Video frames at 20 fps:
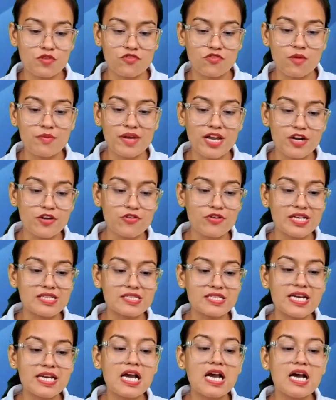Here you can see
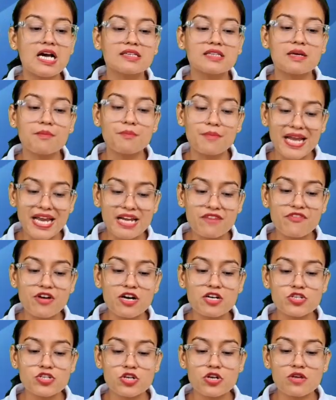the main
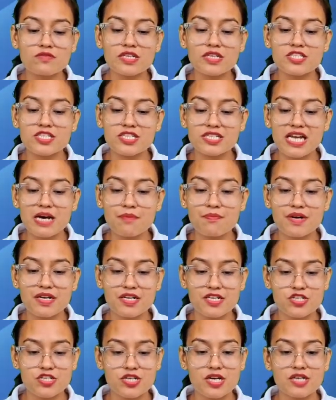function of the Jila
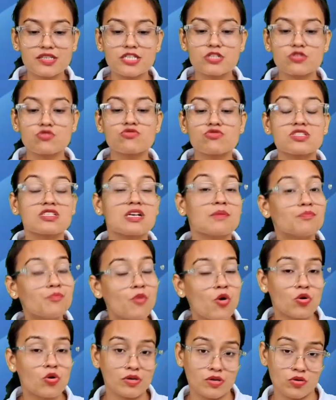Parishad is to support,
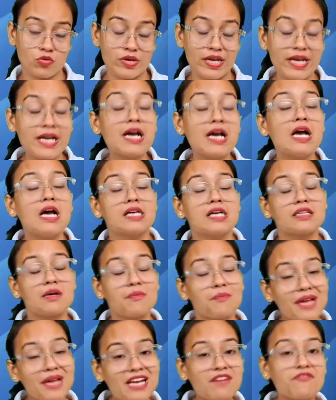okay, the
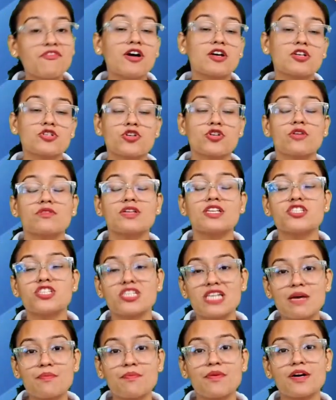main function of the Jila
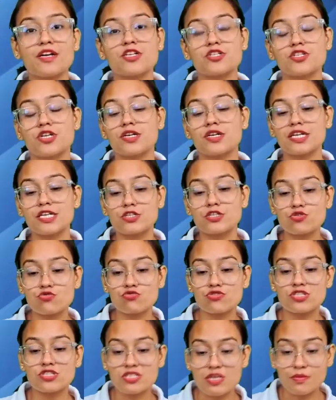Parishad is to
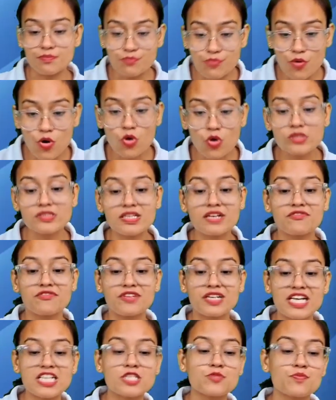support the village
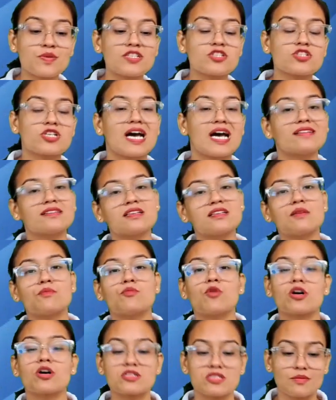panchayat and the block
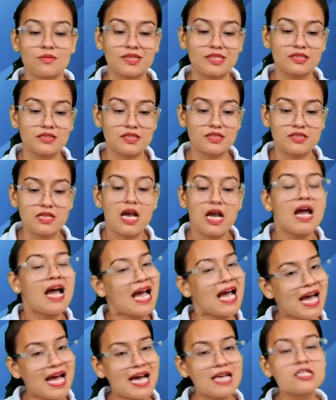samitis,
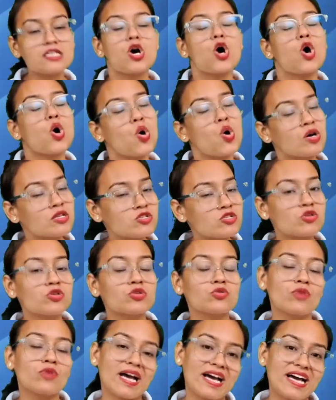and also to
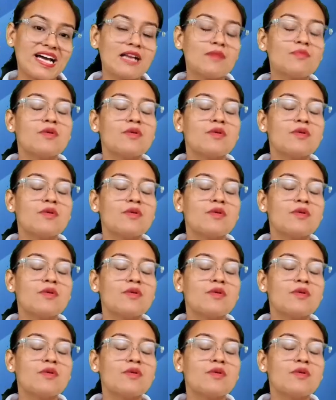help